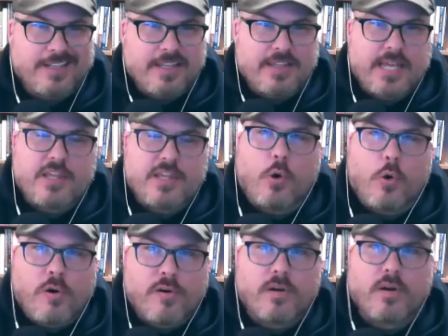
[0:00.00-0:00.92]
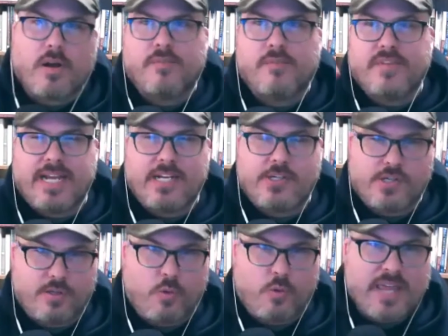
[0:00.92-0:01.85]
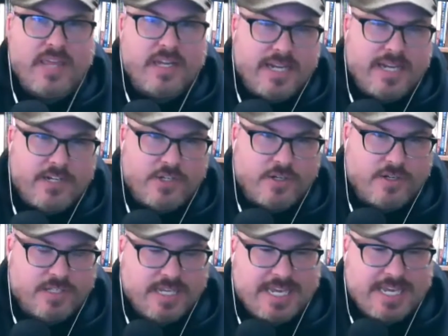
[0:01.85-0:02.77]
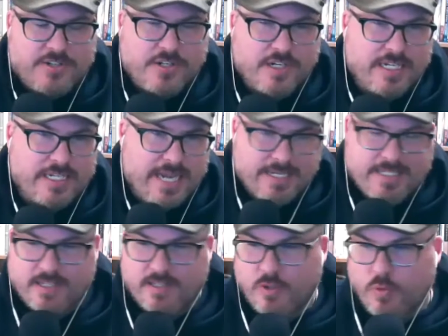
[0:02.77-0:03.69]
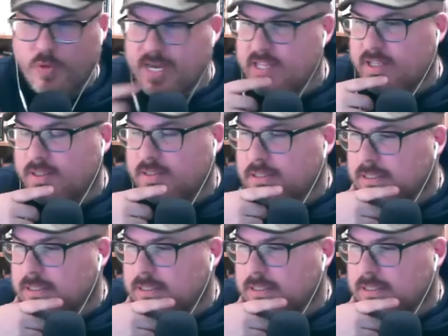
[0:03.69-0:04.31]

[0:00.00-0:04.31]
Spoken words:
that the order of nature, the way that nature is interconnected, the way that